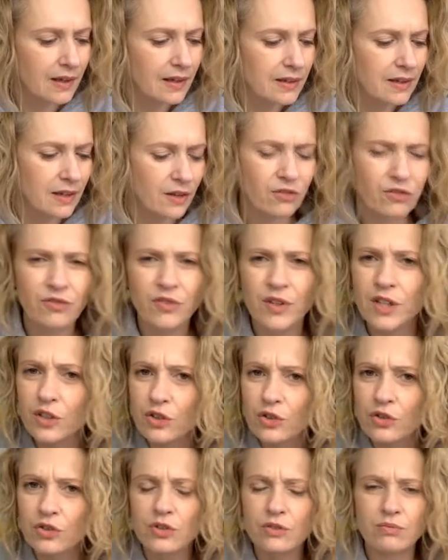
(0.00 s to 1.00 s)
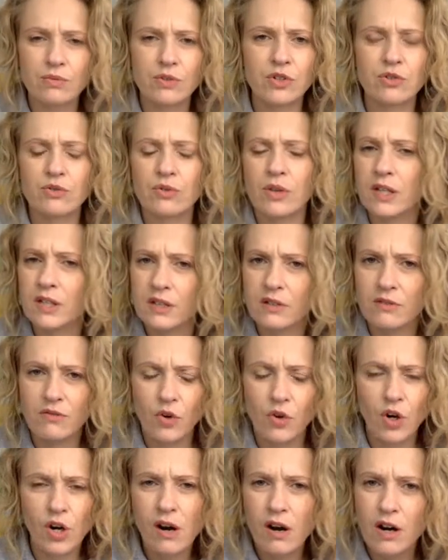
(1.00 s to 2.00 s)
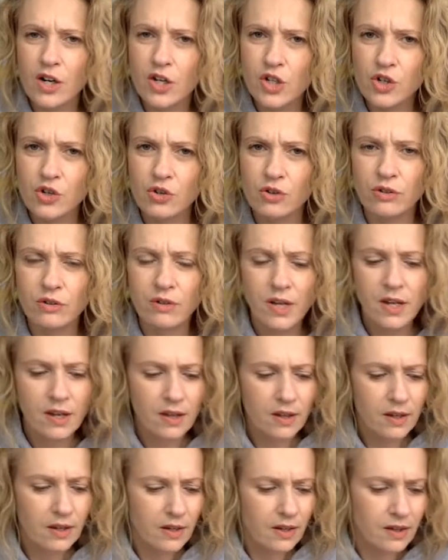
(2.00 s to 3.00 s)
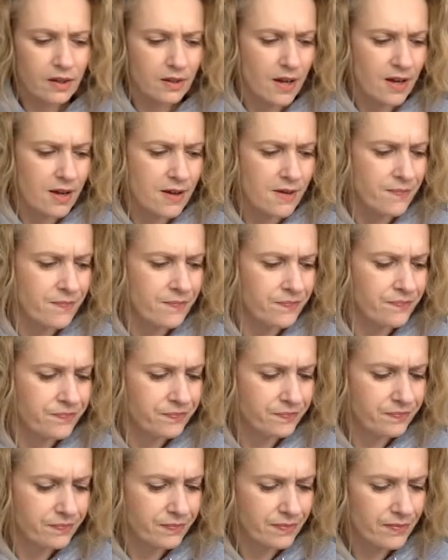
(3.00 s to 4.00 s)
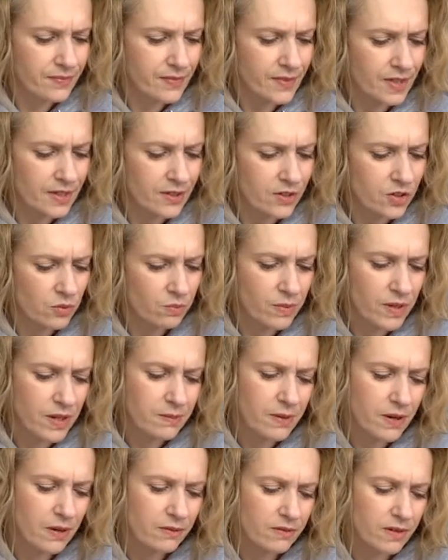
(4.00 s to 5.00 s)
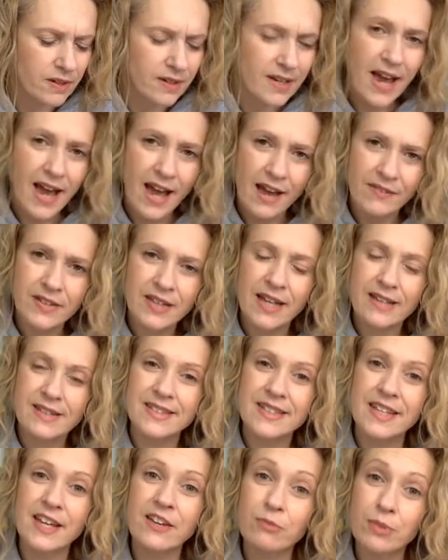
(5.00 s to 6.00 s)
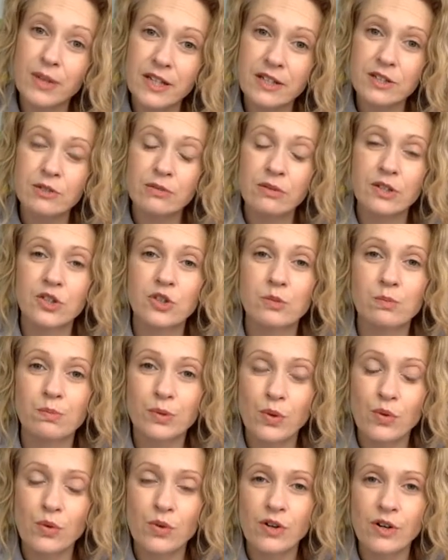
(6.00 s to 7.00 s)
that feels restrictive or harsh, or um, it should be about, uh, yeah, having that safe place to explore